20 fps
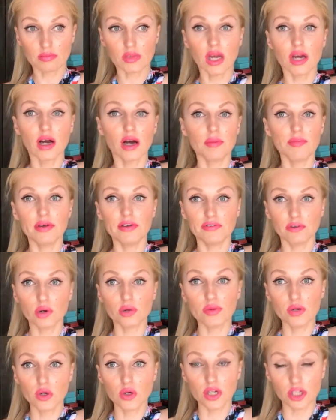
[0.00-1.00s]
uh, before
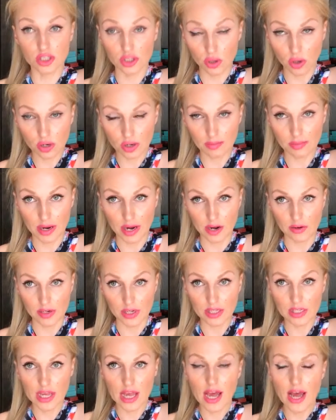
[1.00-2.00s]
we're gonna talk about
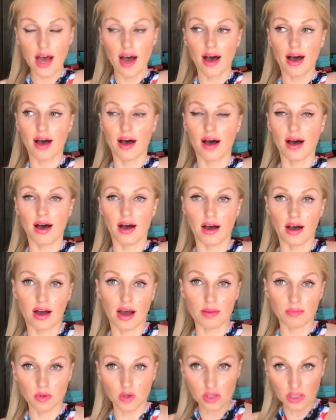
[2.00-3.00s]
it uh,
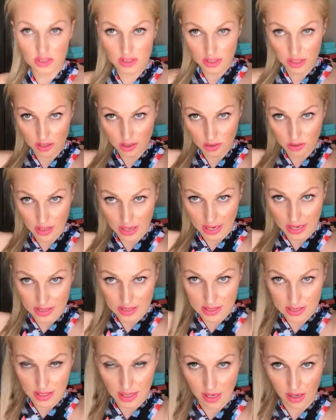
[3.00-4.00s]
i'm gonna tell you
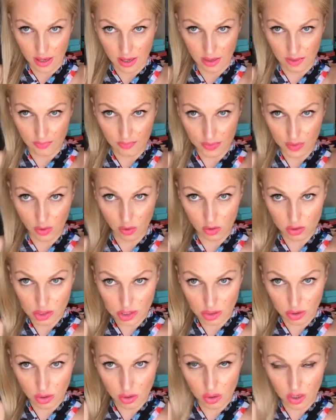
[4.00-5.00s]
guys um,
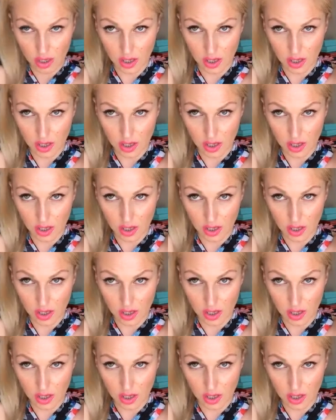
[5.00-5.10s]
also